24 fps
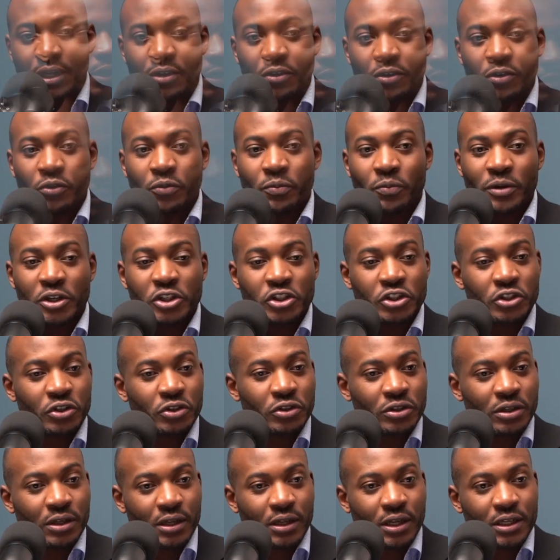know you
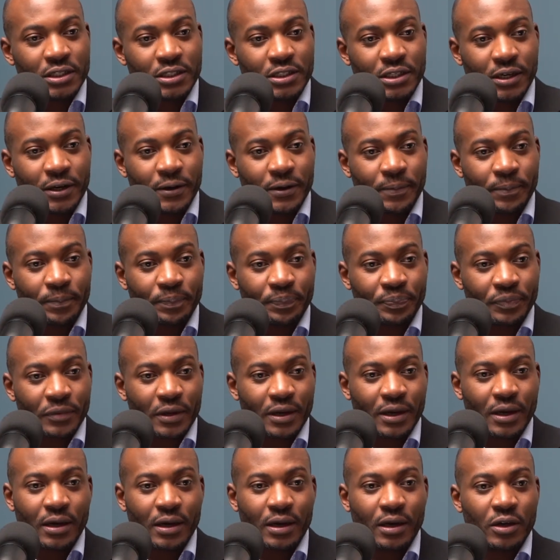mentioned that
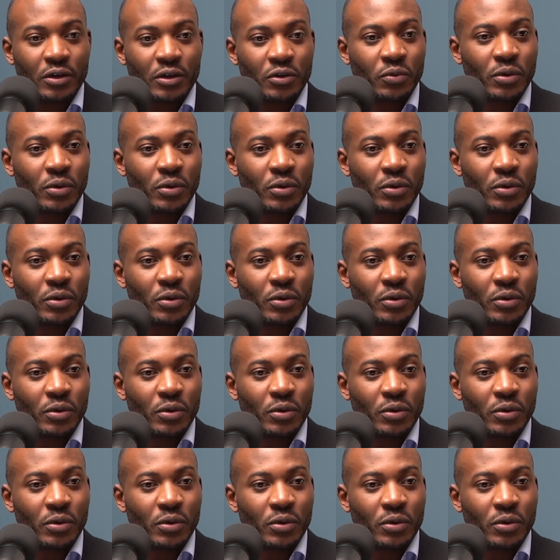you